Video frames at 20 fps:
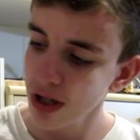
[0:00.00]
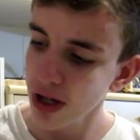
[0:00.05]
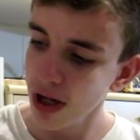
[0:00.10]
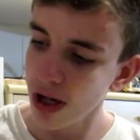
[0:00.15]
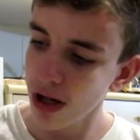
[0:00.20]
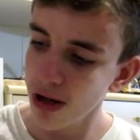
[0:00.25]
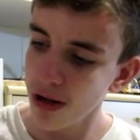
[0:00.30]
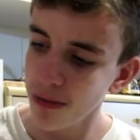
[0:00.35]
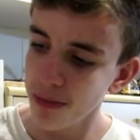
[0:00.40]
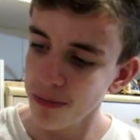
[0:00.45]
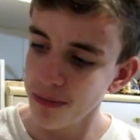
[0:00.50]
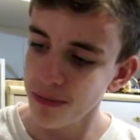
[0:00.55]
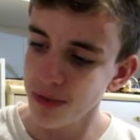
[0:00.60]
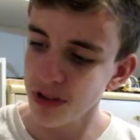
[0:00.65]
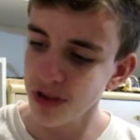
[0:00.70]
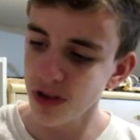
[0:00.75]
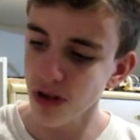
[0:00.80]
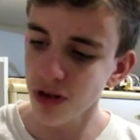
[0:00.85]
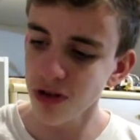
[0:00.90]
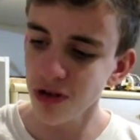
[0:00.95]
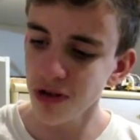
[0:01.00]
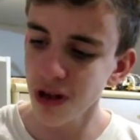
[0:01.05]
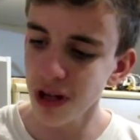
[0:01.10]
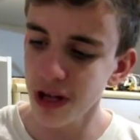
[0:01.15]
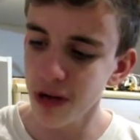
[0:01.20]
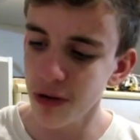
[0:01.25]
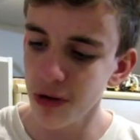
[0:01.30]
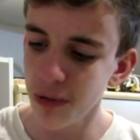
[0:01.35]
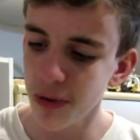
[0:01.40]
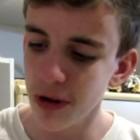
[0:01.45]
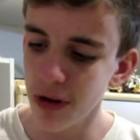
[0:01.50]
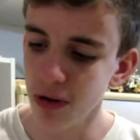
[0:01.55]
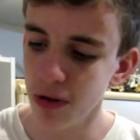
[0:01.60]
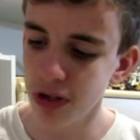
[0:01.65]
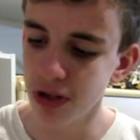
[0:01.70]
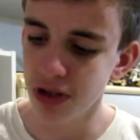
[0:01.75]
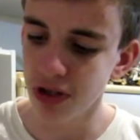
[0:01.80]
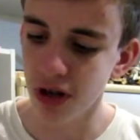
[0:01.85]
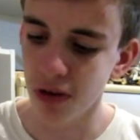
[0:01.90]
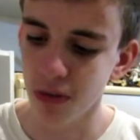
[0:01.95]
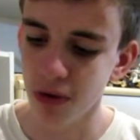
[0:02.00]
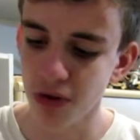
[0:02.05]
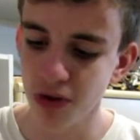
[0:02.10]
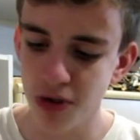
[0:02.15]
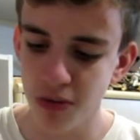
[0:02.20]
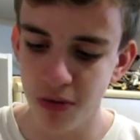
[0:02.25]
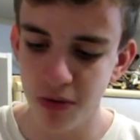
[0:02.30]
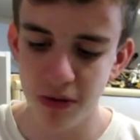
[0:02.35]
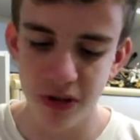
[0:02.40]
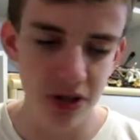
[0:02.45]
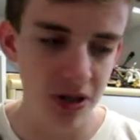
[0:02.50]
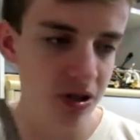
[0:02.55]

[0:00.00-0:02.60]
It's also like one of my only stop motion movies,